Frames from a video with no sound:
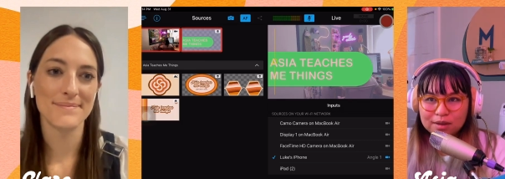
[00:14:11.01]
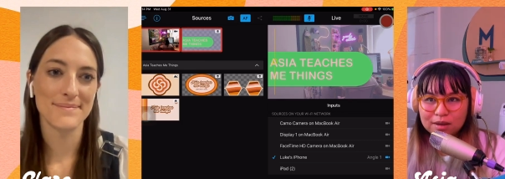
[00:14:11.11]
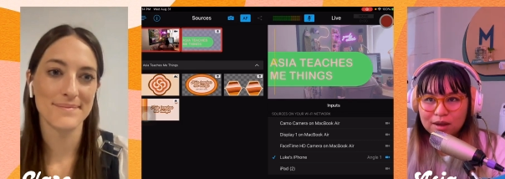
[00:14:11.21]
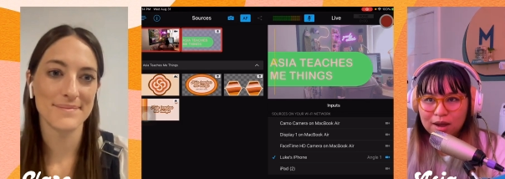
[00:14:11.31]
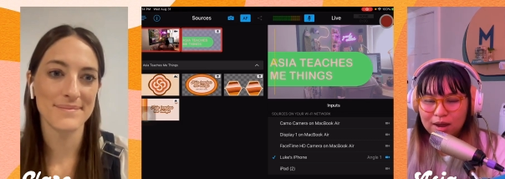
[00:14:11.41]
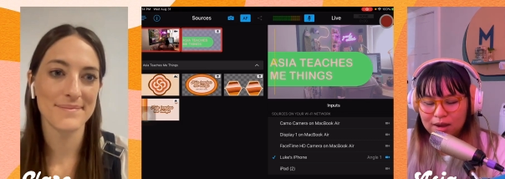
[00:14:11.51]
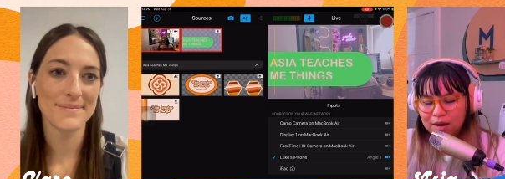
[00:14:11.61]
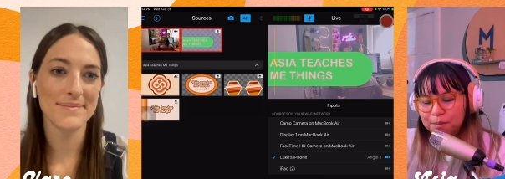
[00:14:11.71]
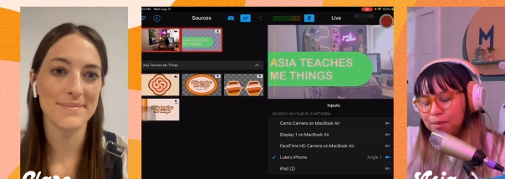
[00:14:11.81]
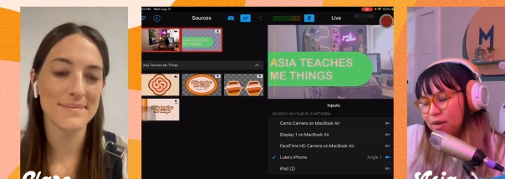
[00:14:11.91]

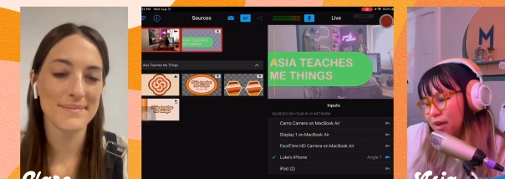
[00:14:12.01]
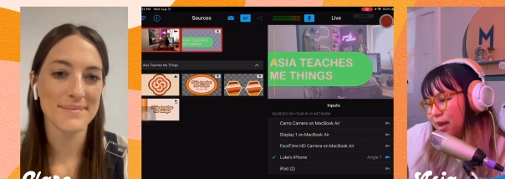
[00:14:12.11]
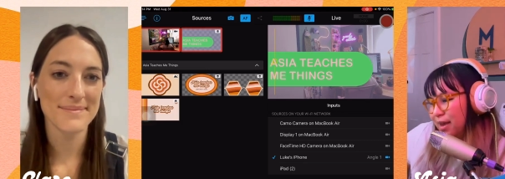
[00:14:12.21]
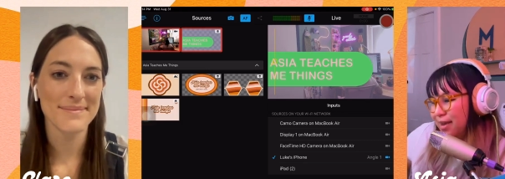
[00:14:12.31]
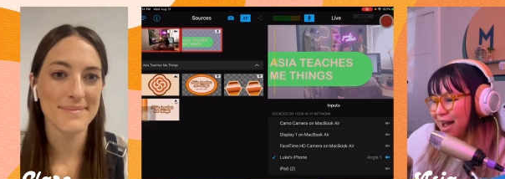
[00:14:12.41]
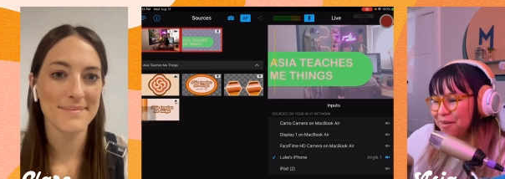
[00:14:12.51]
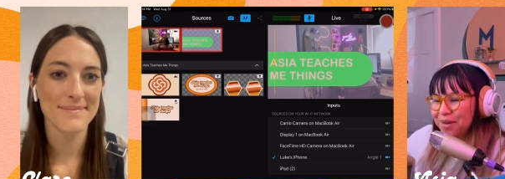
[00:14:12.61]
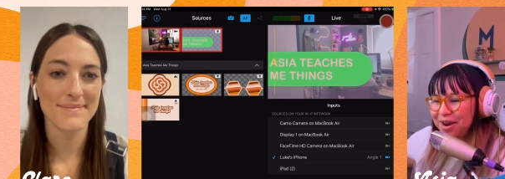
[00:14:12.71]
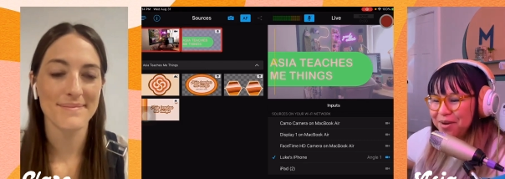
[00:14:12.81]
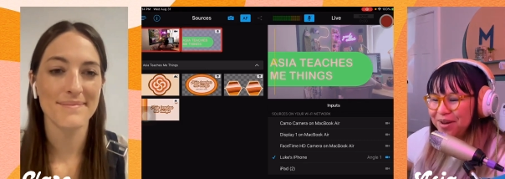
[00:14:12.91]
Speaker 1: um, yeah, I
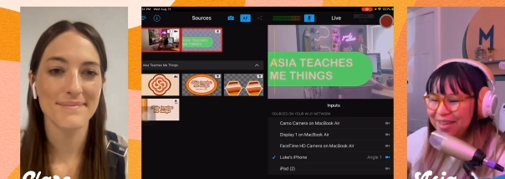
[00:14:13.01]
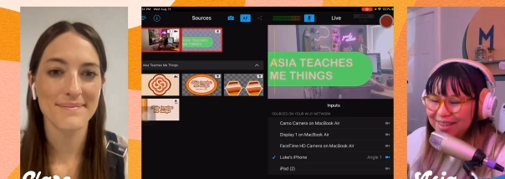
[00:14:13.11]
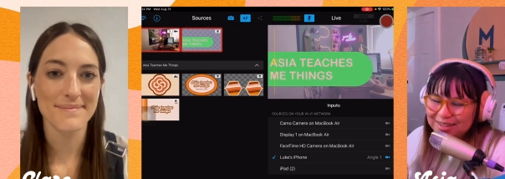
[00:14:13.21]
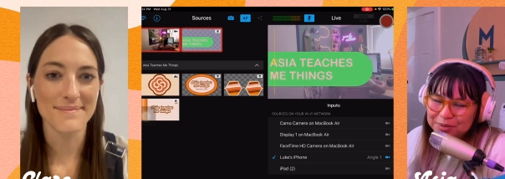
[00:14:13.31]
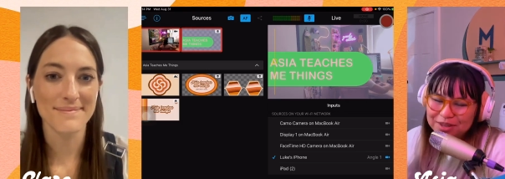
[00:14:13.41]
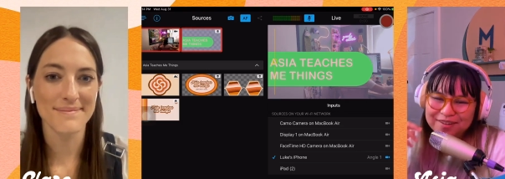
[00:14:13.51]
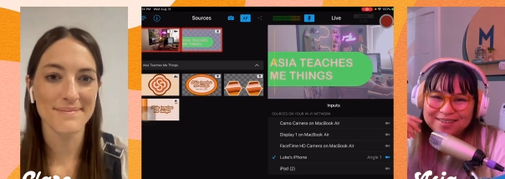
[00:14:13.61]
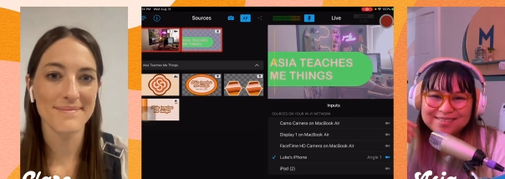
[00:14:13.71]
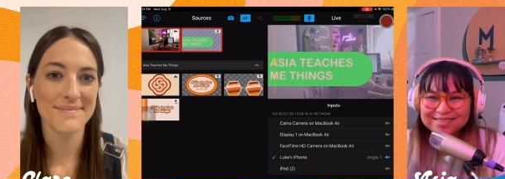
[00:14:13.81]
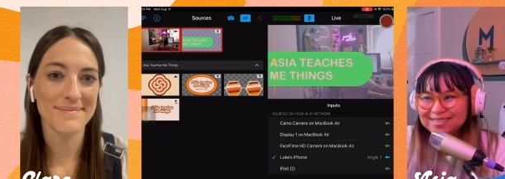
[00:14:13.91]
don't know. I think it's really fun.
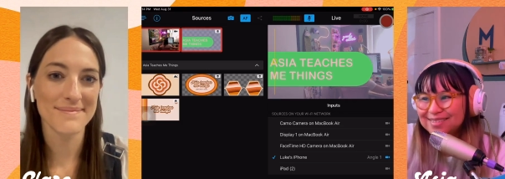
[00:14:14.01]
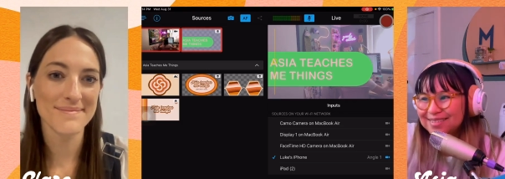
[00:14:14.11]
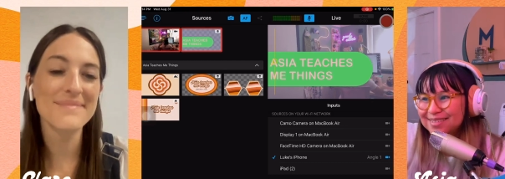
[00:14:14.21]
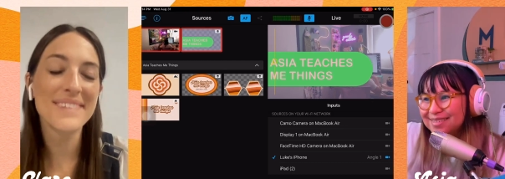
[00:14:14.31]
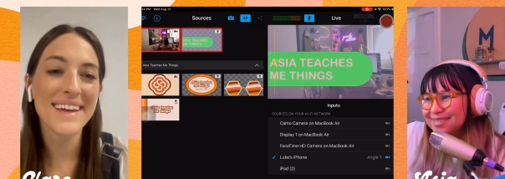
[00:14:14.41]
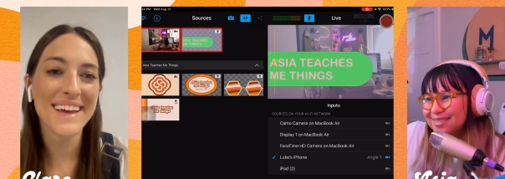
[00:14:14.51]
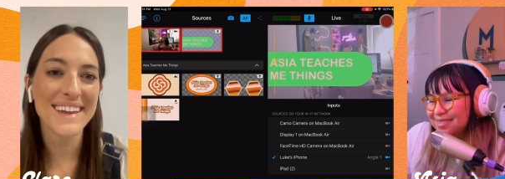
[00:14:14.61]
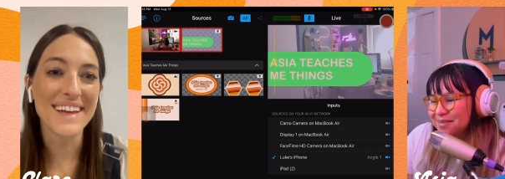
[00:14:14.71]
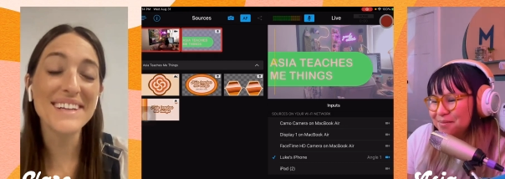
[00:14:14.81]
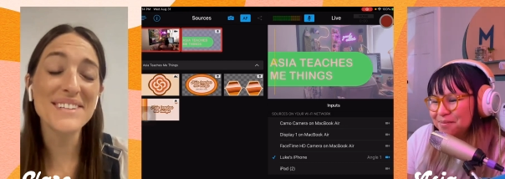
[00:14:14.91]

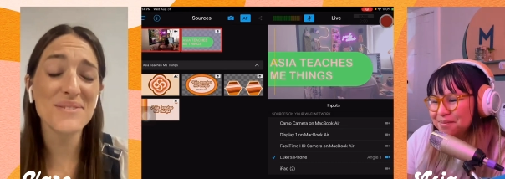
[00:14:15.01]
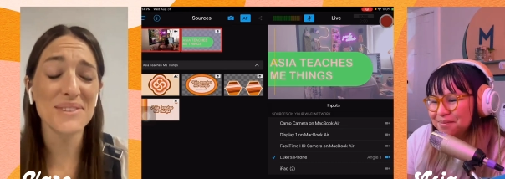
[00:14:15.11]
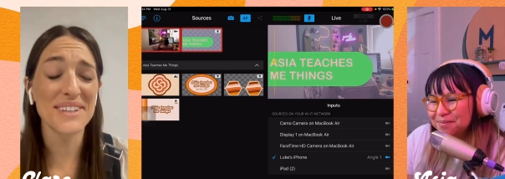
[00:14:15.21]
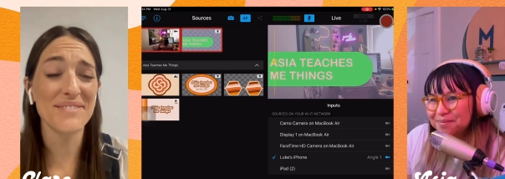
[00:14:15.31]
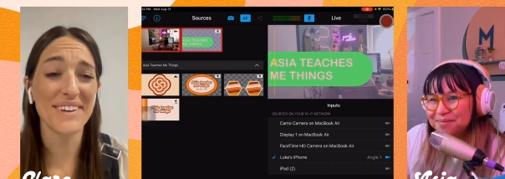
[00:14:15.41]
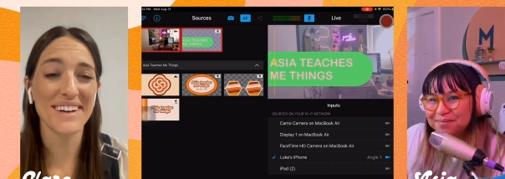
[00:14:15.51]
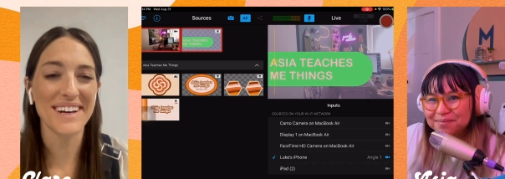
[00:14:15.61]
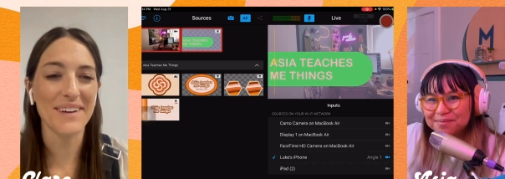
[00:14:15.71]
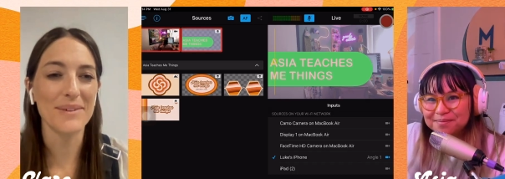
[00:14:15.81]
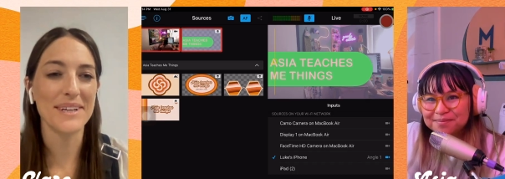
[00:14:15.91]
Speaker 2: I think it's really
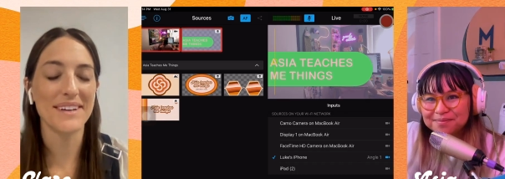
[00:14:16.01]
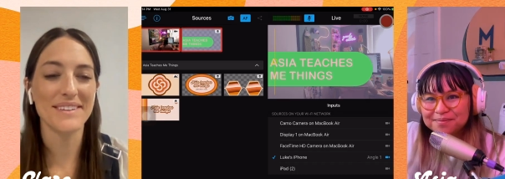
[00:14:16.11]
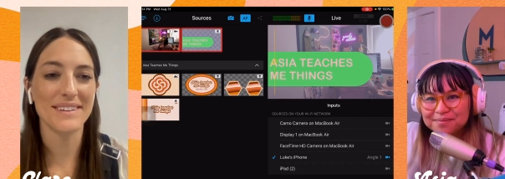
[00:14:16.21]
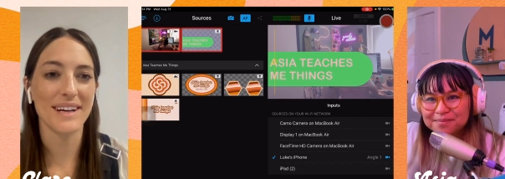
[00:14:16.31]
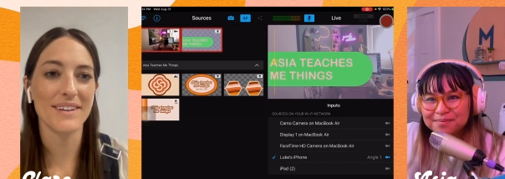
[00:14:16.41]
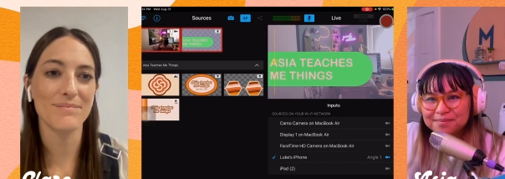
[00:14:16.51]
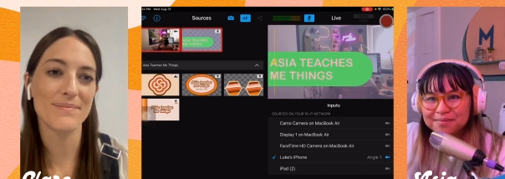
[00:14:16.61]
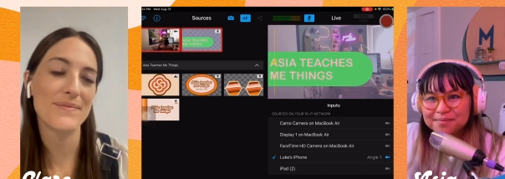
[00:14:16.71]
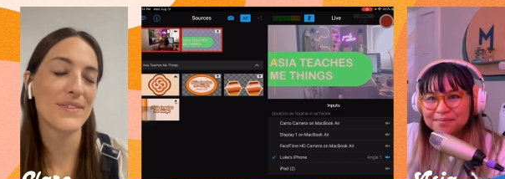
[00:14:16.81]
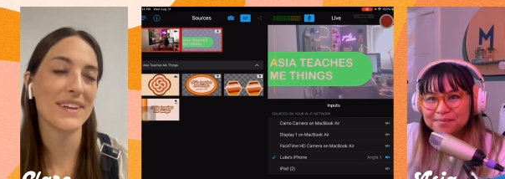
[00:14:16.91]
fun. I mean, I,
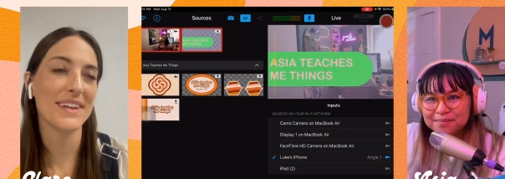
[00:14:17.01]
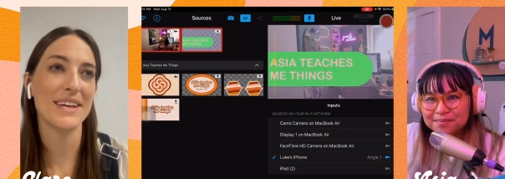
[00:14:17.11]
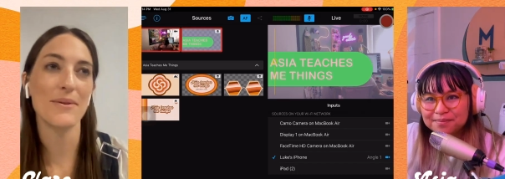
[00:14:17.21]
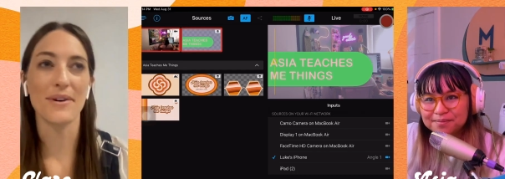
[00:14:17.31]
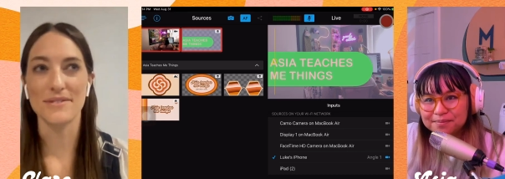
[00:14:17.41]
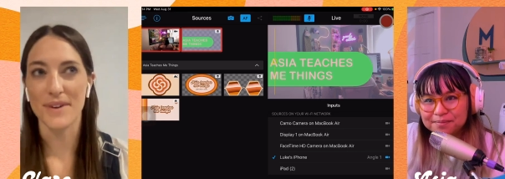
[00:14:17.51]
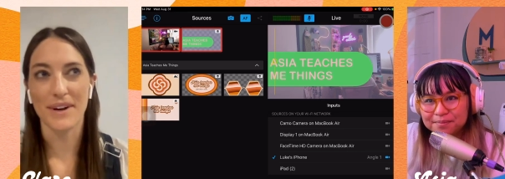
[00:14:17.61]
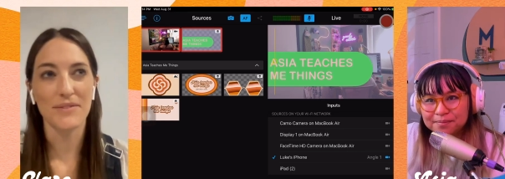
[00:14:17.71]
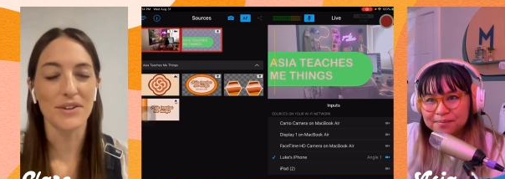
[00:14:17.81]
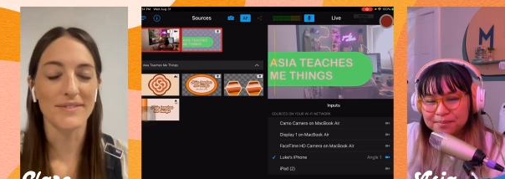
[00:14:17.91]
I feel like you
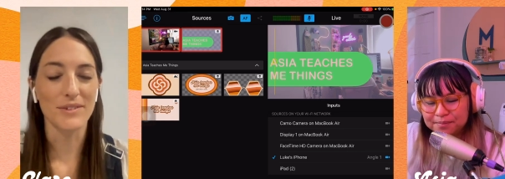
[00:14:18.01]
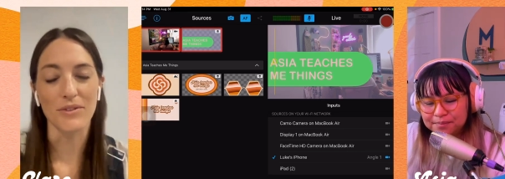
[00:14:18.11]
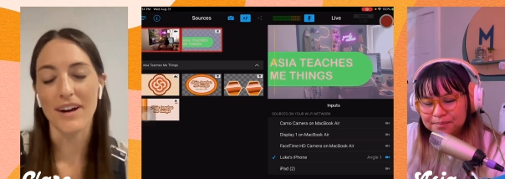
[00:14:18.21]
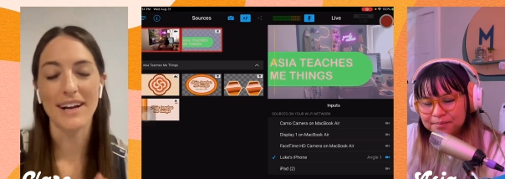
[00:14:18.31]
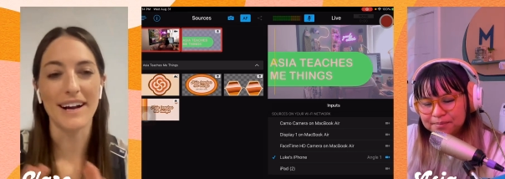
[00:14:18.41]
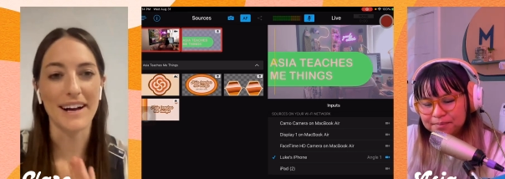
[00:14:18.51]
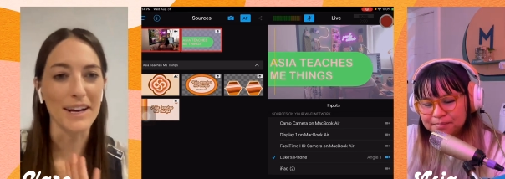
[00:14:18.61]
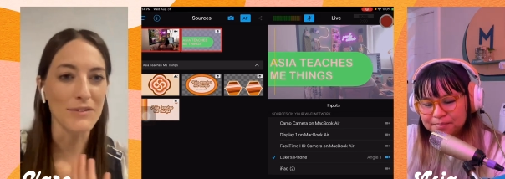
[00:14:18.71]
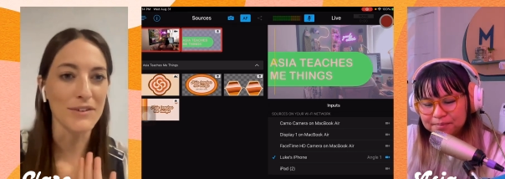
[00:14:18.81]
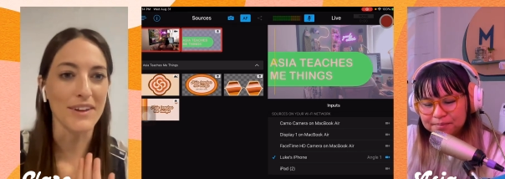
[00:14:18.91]
also have a great
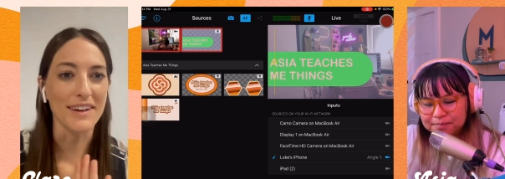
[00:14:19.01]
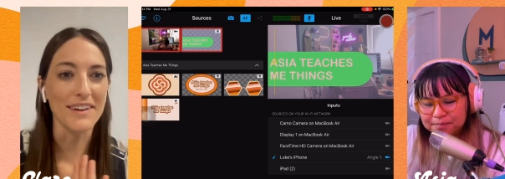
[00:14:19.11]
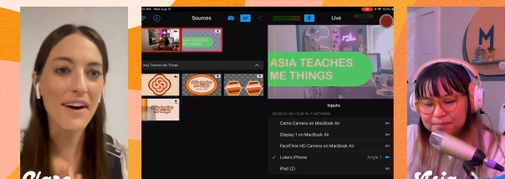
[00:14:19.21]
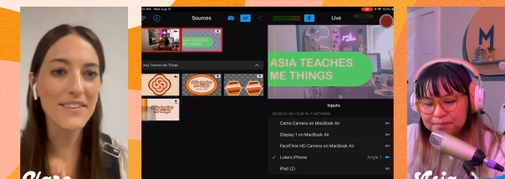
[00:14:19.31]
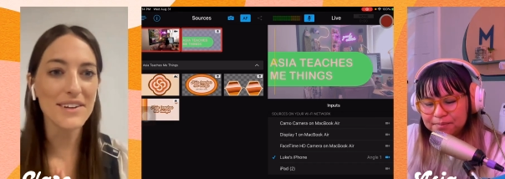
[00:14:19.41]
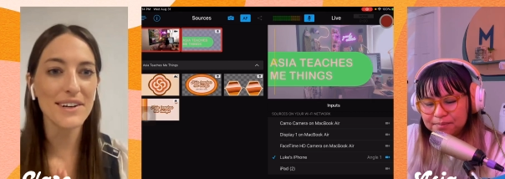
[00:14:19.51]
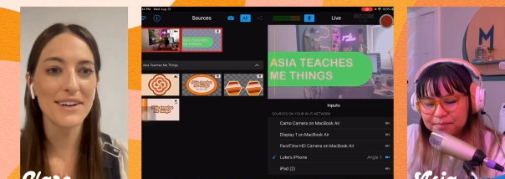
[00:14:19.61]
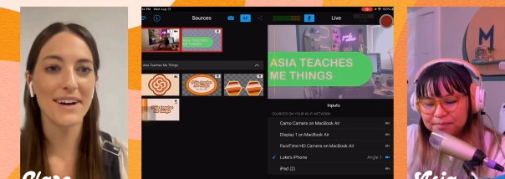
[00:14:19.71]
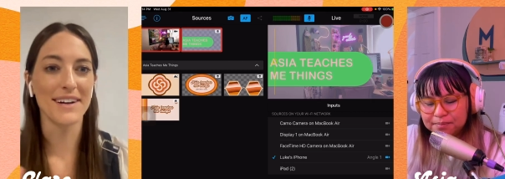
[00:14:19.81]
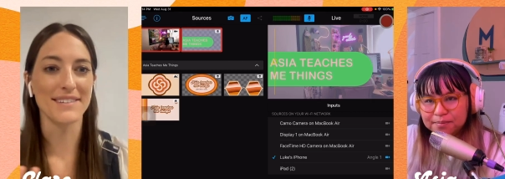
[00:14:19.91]
eye for like
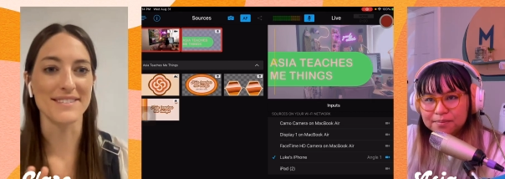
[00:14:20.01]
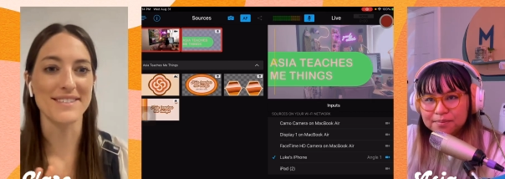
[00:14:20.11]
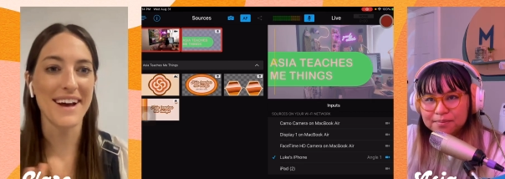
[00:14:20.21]
color and